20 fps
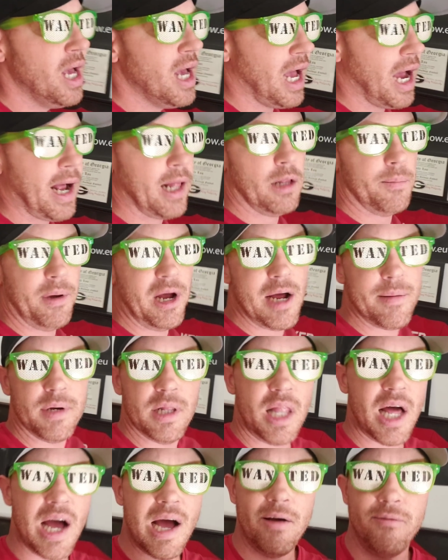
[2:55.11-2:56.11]
Alabama
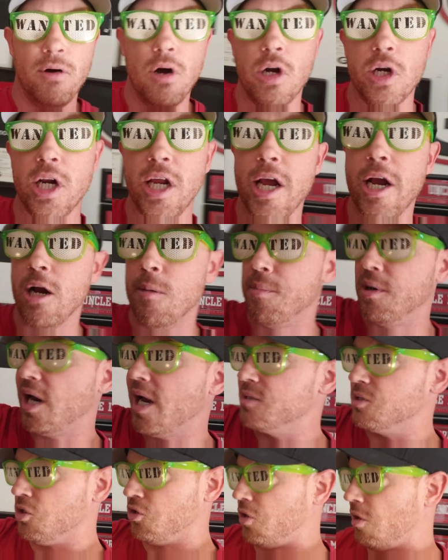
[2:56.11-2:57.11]
live on the air. But
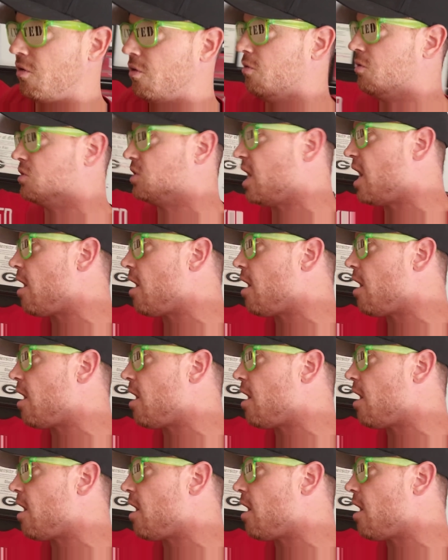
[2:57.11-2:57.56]
as it turns